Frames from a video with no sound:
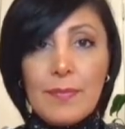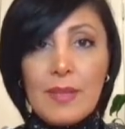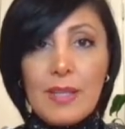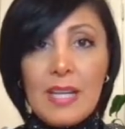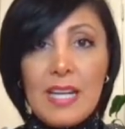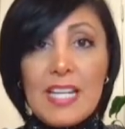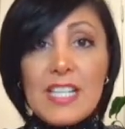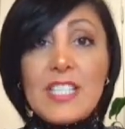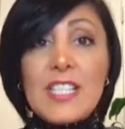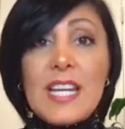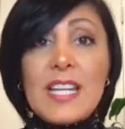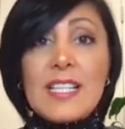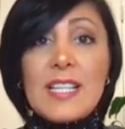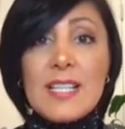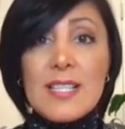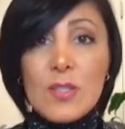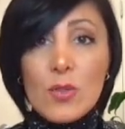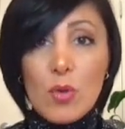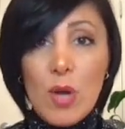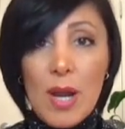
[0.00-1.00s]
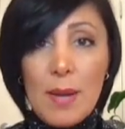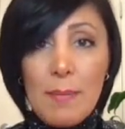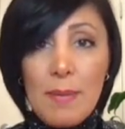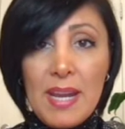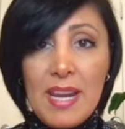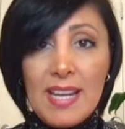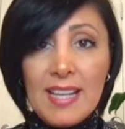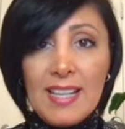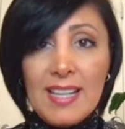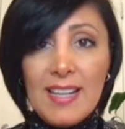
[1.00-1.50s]
In data
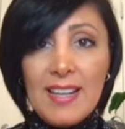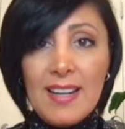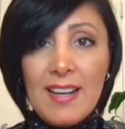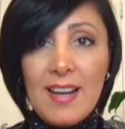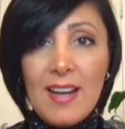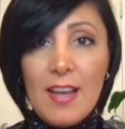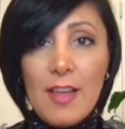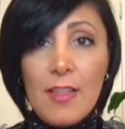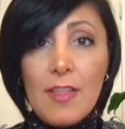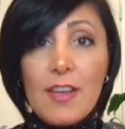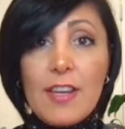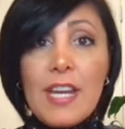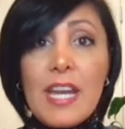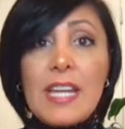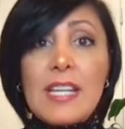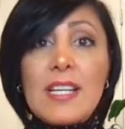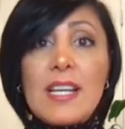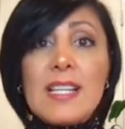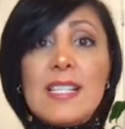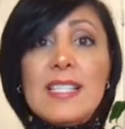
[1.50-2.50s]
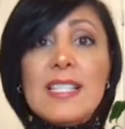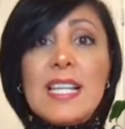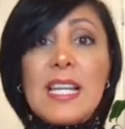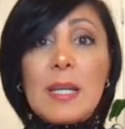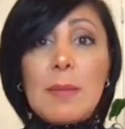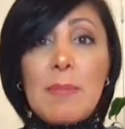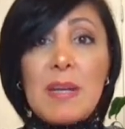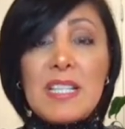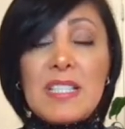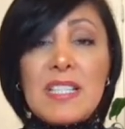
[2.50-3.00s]
striping, the data is
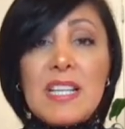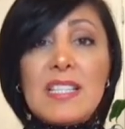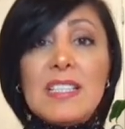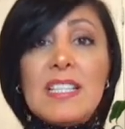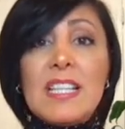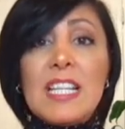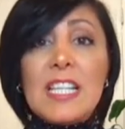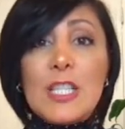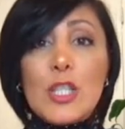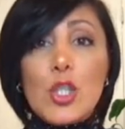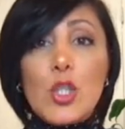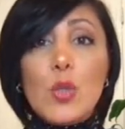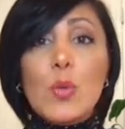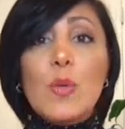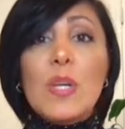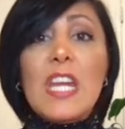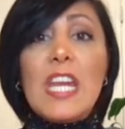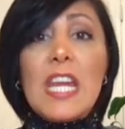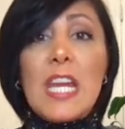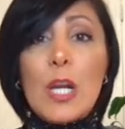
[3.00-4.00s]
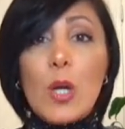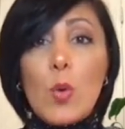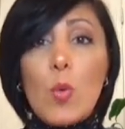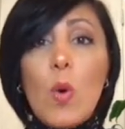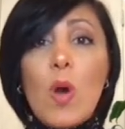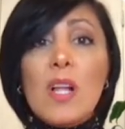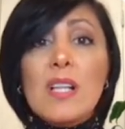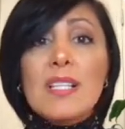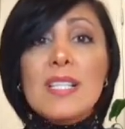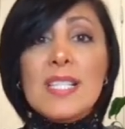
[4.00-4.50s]
segmented into
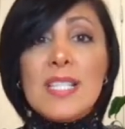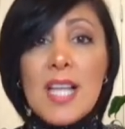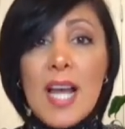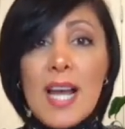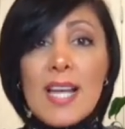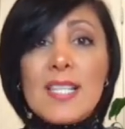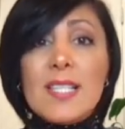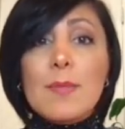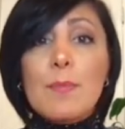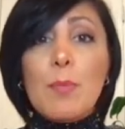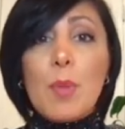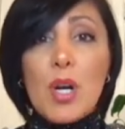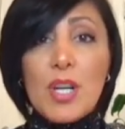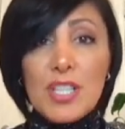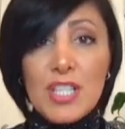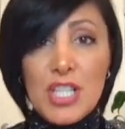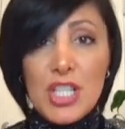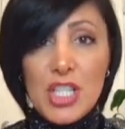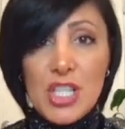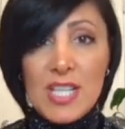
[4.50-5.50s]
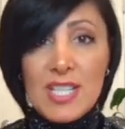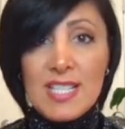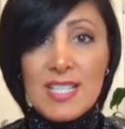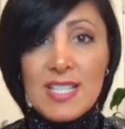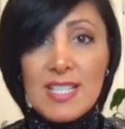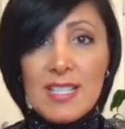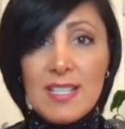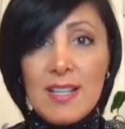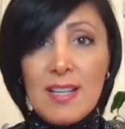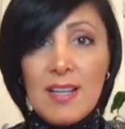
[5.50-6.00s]
equal-sized
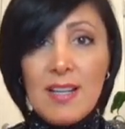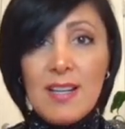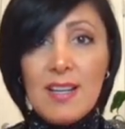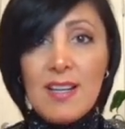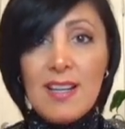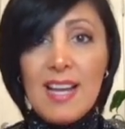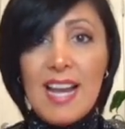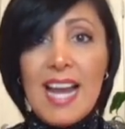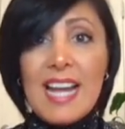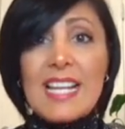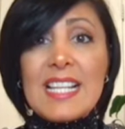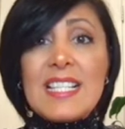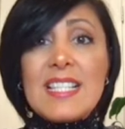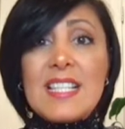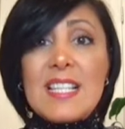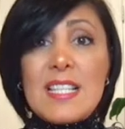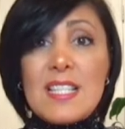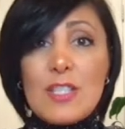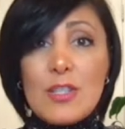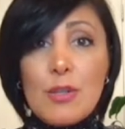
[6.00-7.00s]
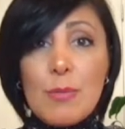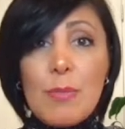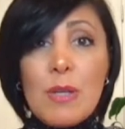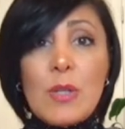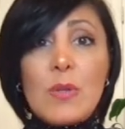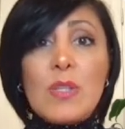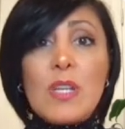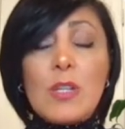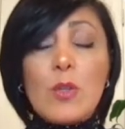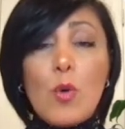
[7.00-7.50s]
partitions and is
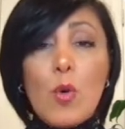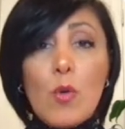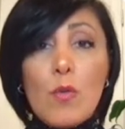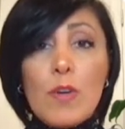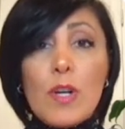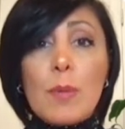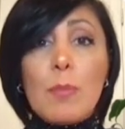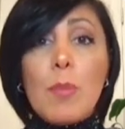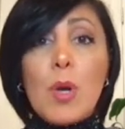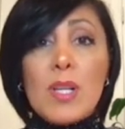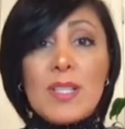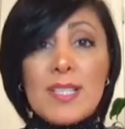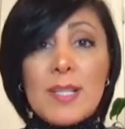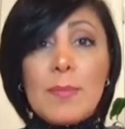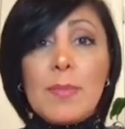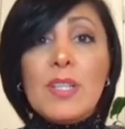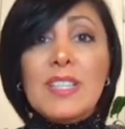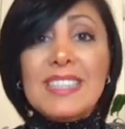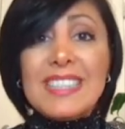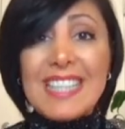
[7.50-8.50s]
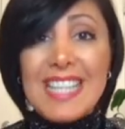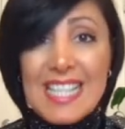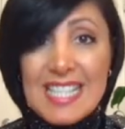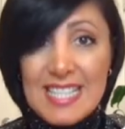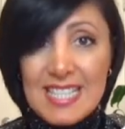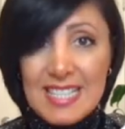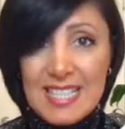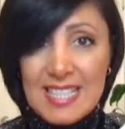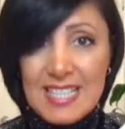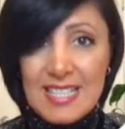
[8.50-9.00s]
distributed over multiple
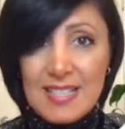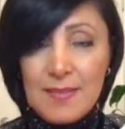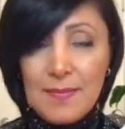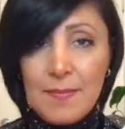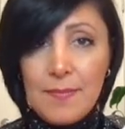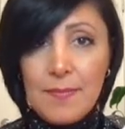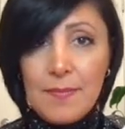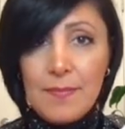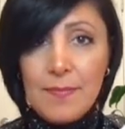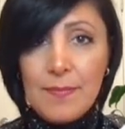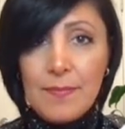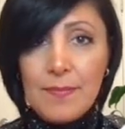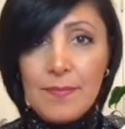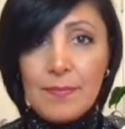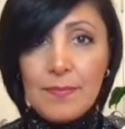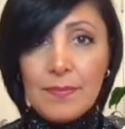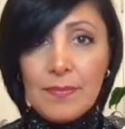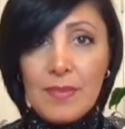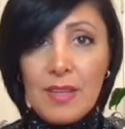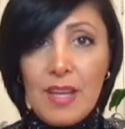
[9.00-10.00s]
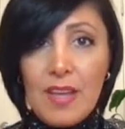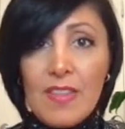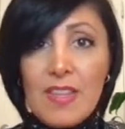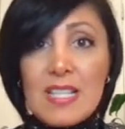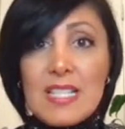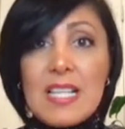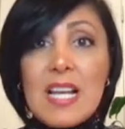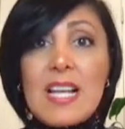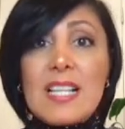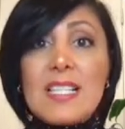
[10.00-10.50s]
disks. The
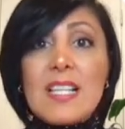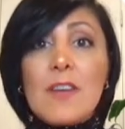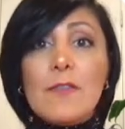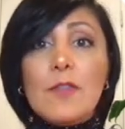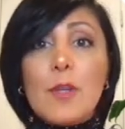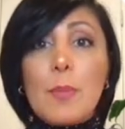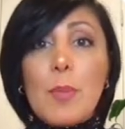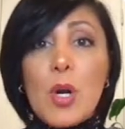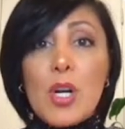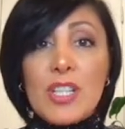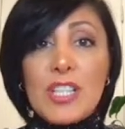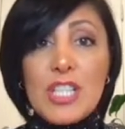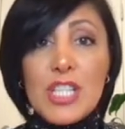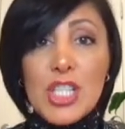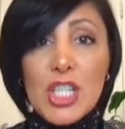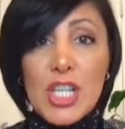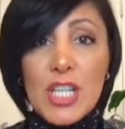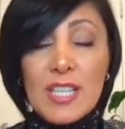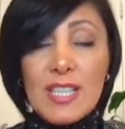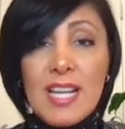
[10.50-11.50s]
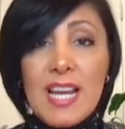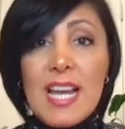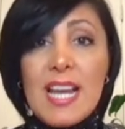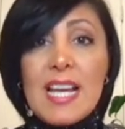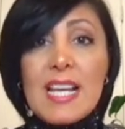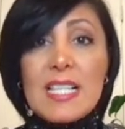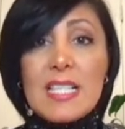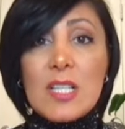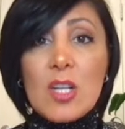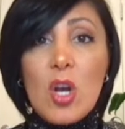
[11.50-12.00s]
size of the partition
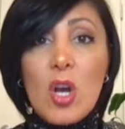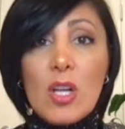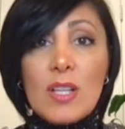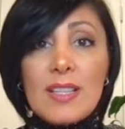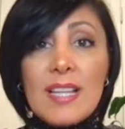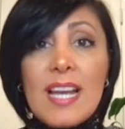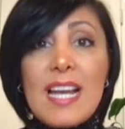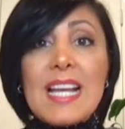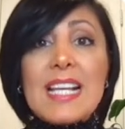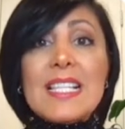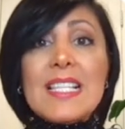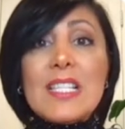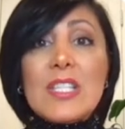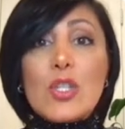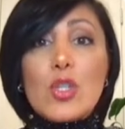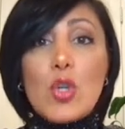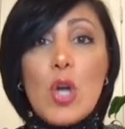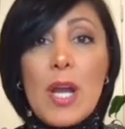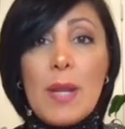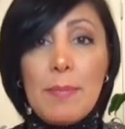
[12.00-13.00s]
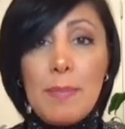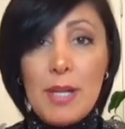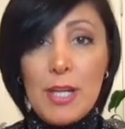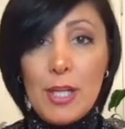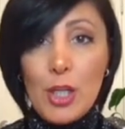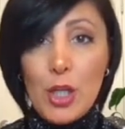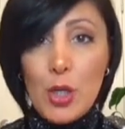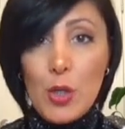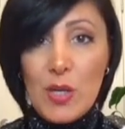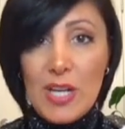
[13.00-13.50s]
is called striping
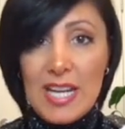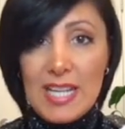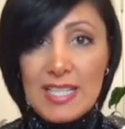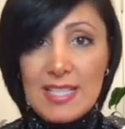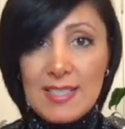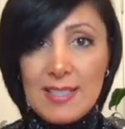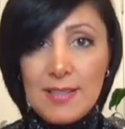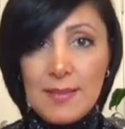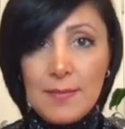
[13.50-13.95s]
unit.